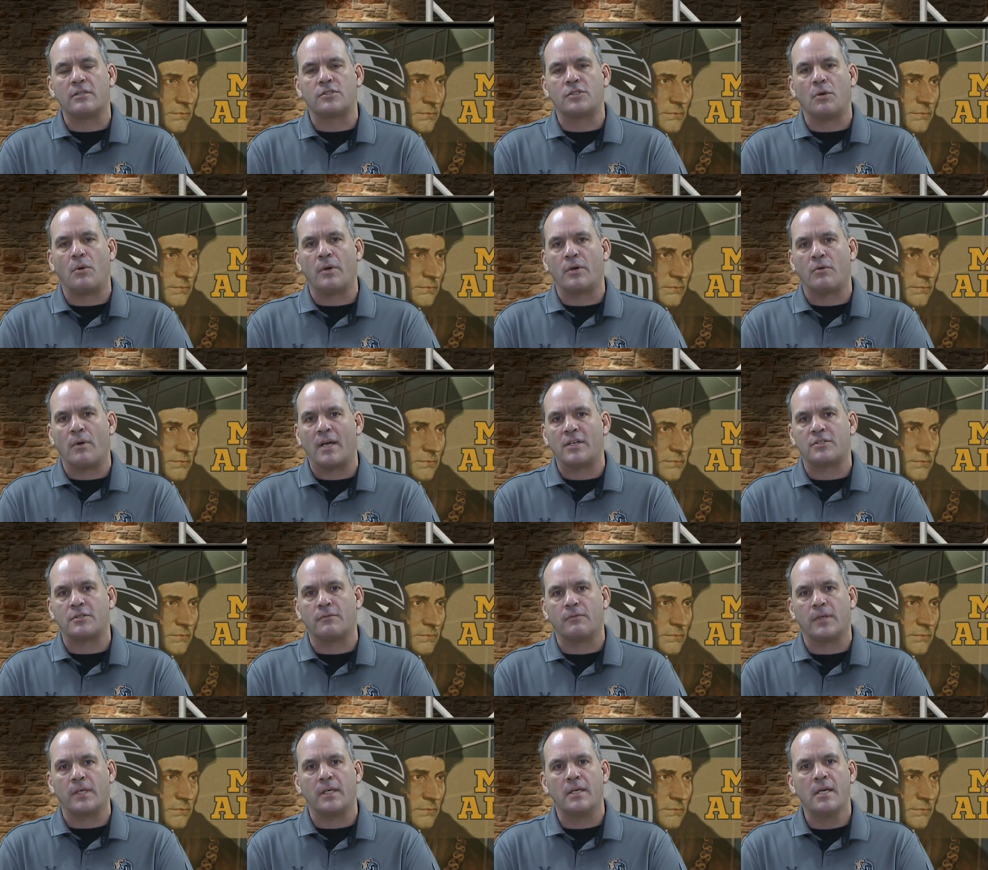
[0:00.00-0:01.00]
Speaker 1: so
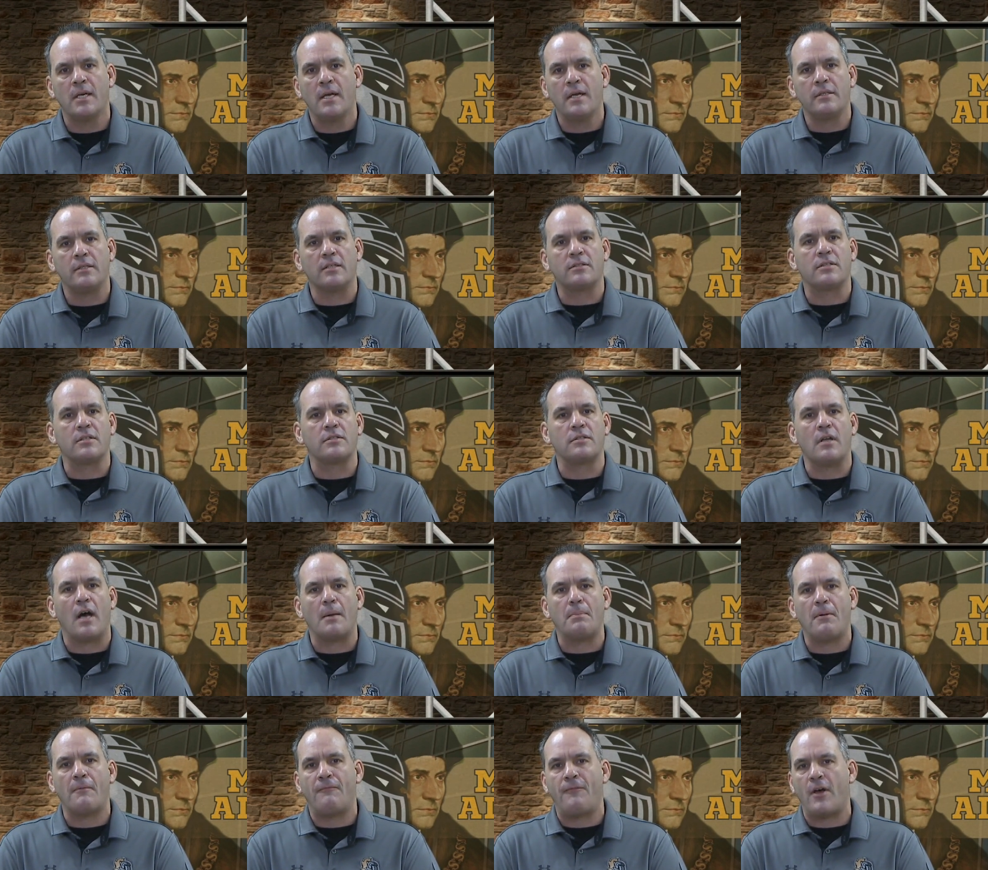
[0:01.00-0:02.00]
aggressively. This is not
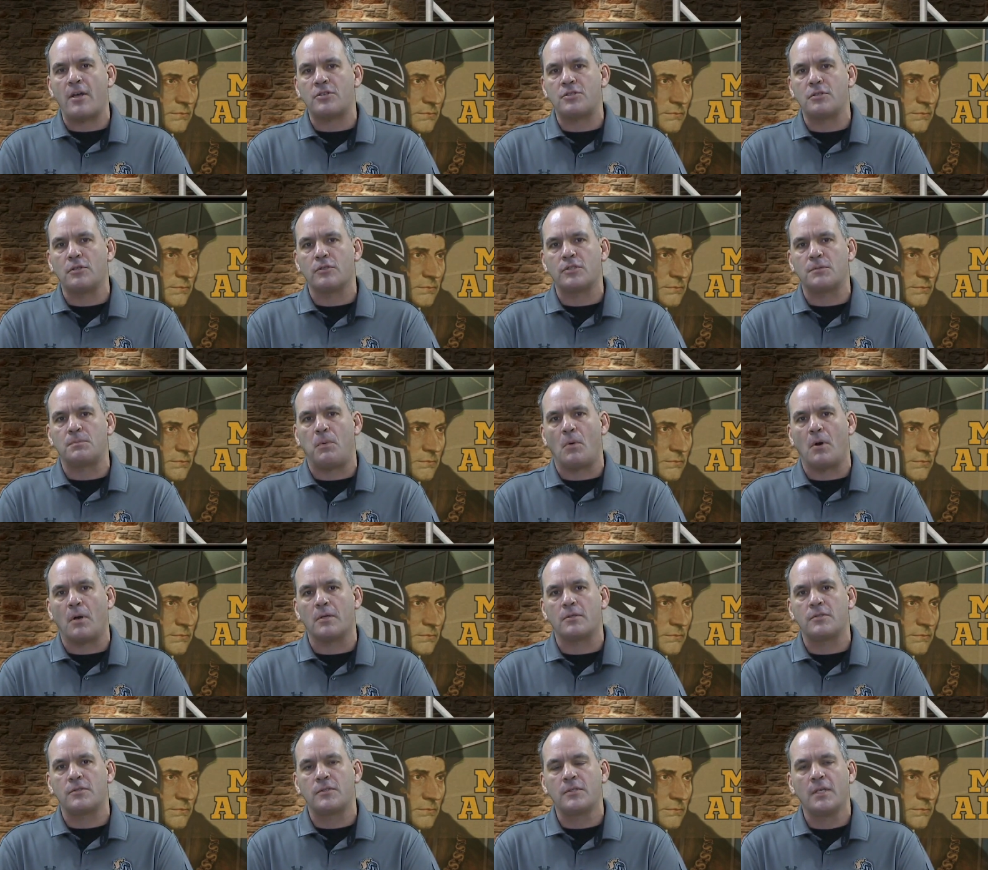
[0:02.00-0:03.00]
professional
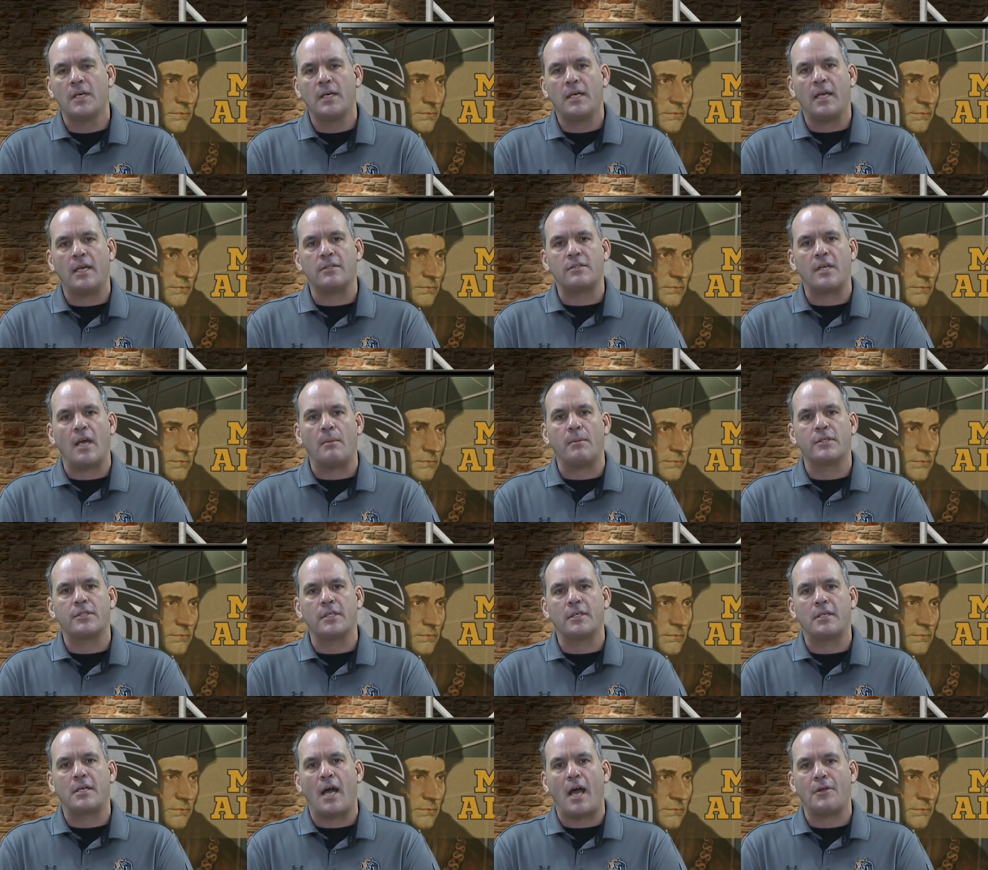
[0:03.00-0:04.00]
sports. It's
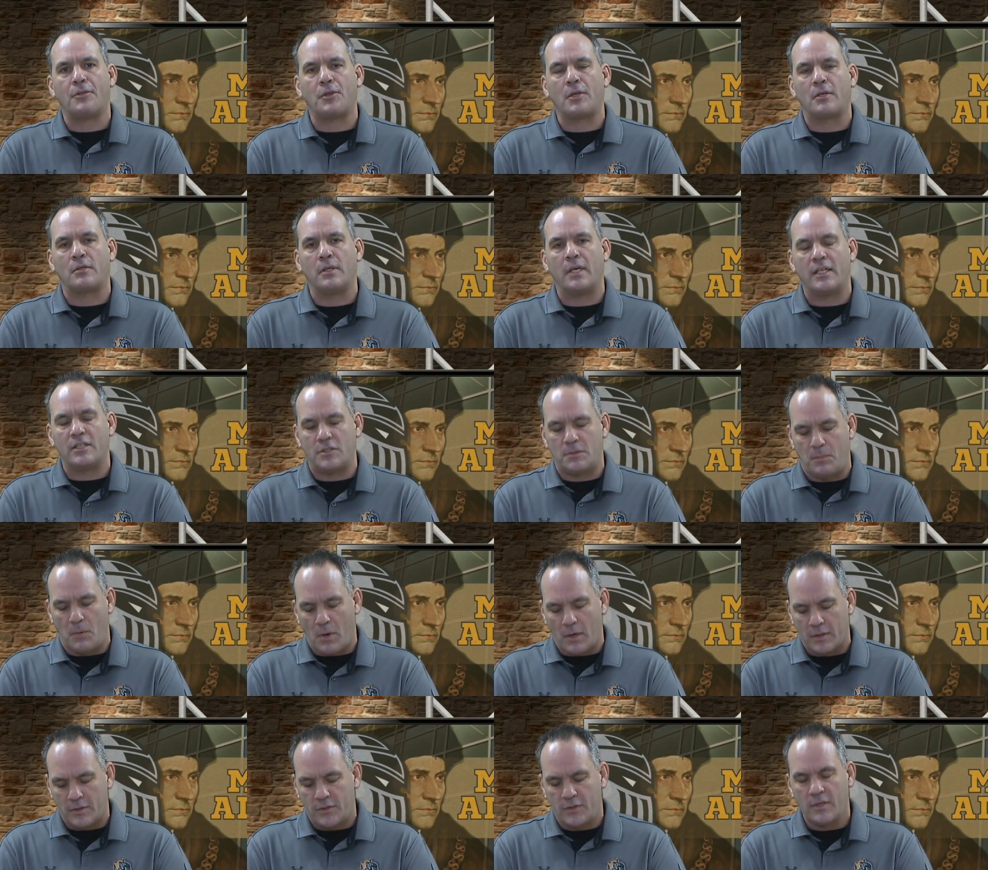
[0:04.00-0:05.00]
Hamilton Catholic League
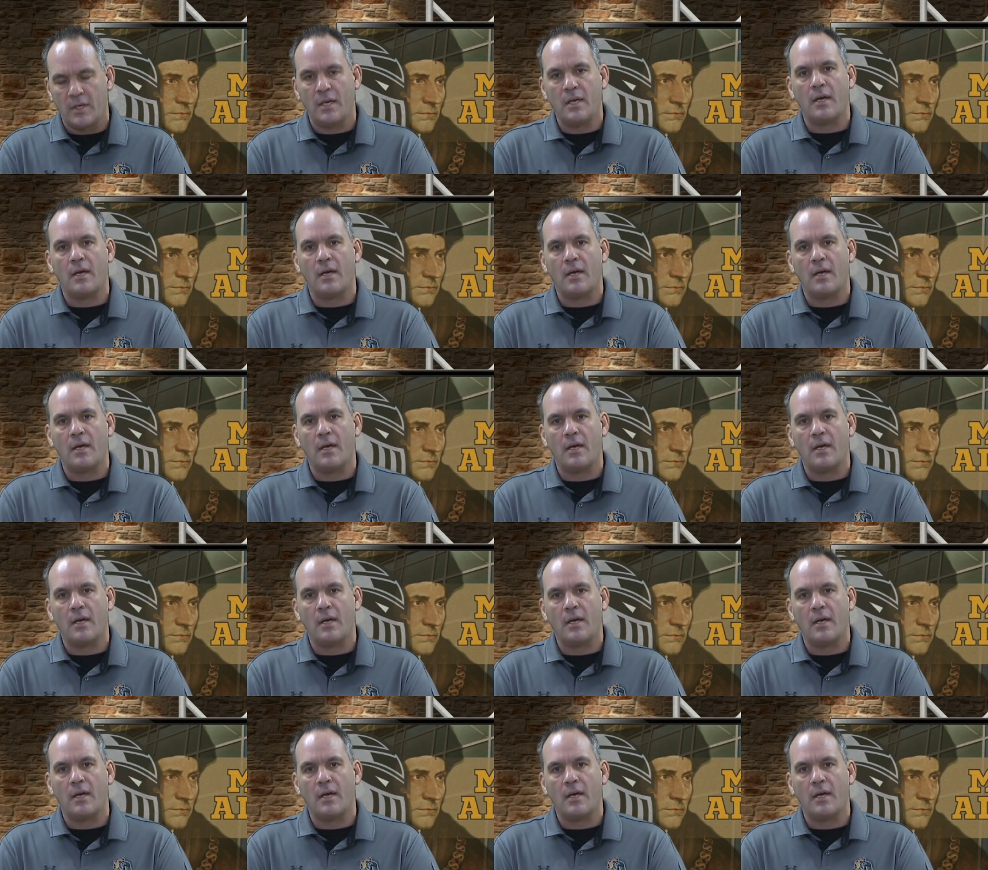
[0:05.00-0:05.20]
sports.